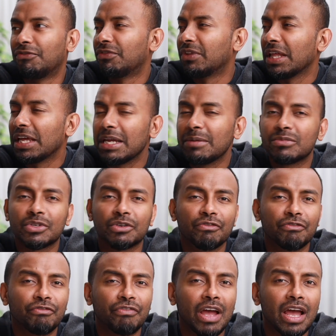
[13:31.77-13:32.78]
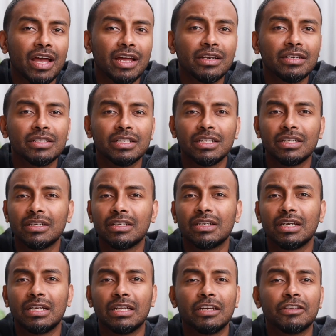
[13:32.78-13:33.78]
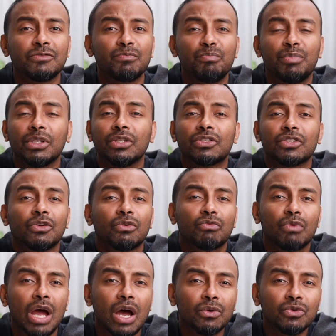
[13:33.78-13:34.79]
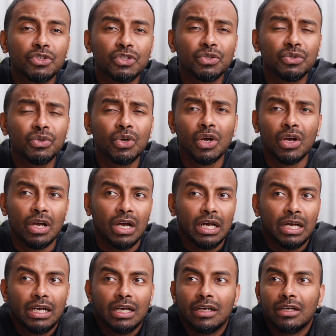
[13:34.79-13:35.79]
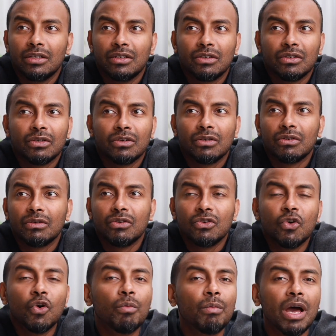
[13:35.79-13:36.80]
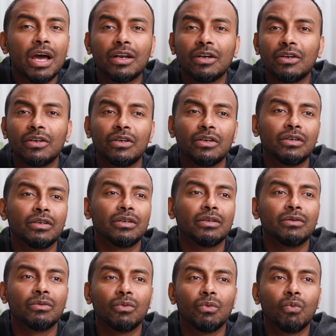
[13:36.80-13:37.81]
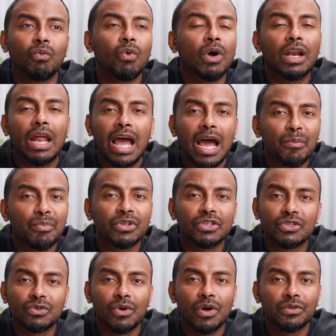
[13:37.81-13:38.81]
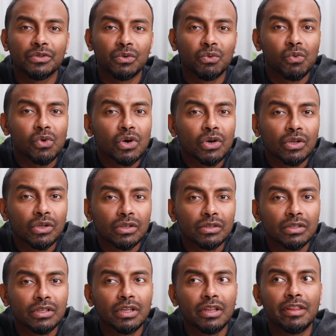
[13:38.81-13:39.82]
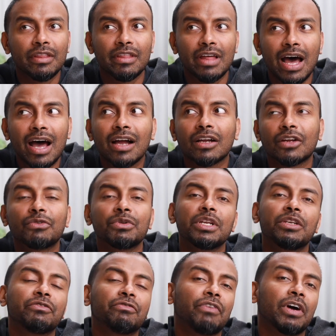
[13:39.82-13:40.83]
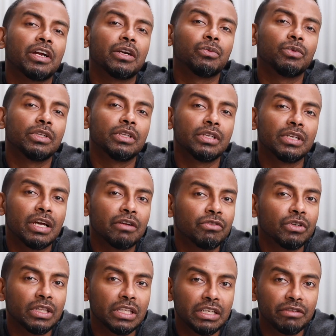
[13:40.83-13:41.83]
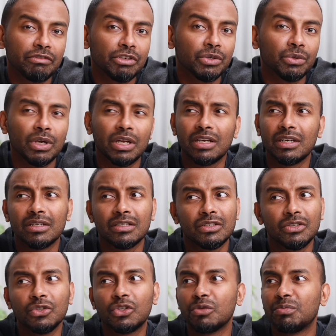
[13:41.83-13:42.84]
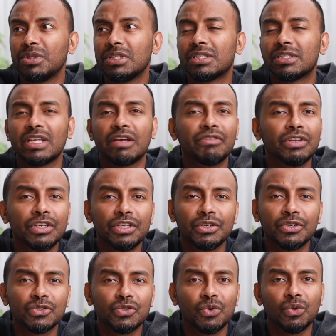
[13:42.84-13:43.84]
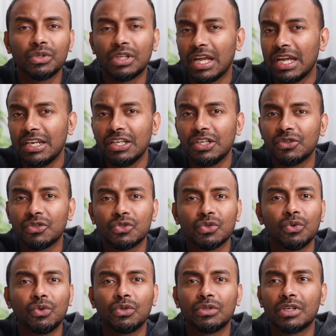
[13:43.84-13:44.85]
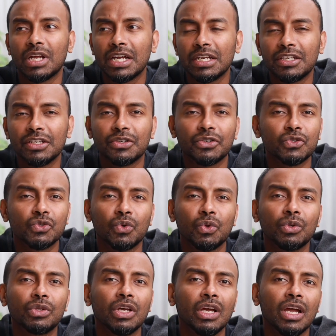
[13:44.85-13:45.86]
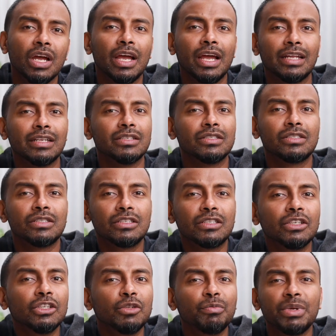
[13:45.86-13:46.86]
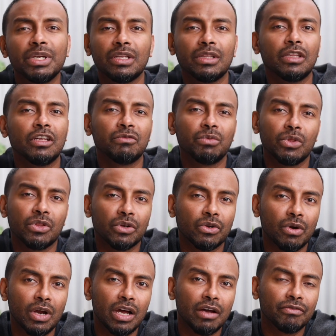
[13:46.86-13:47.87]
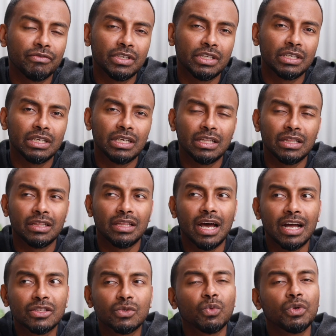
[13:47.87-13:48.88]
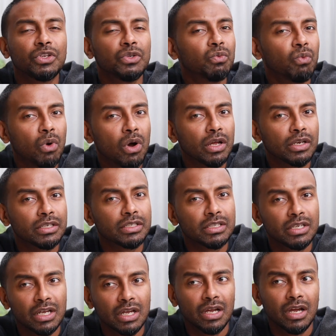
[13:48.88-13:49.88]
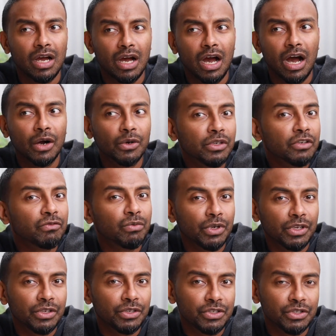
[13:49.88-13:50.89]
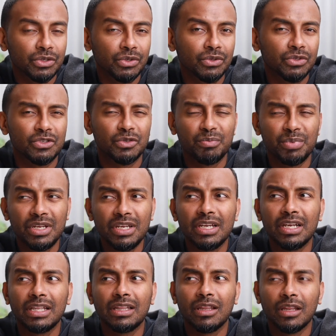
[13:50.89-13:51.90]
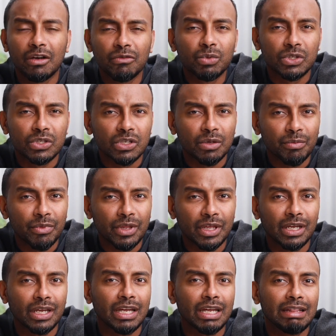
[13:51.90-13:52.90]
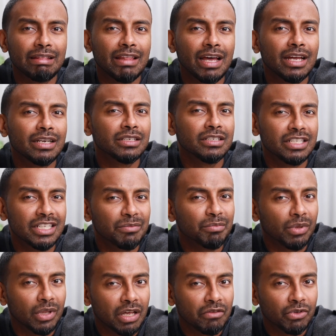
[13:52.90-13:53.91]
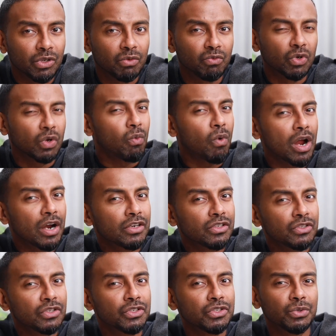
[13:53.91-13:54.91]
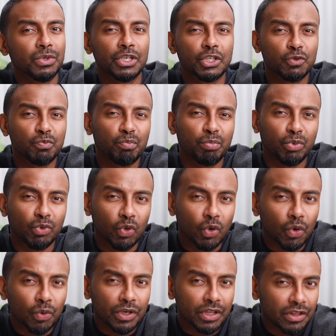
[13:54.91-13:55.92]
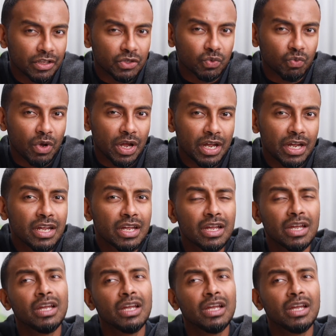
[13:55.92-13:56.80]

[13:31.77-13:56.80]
flames are fanned and has built around you, no matter what happens around the world, that creative fire will never leave you. And you could be 70 years old, 80 years old, 90 years old, and still be in love with the craft. And that's what you want out of what you do. To be in love with something in that deep level requires you to explore it this way,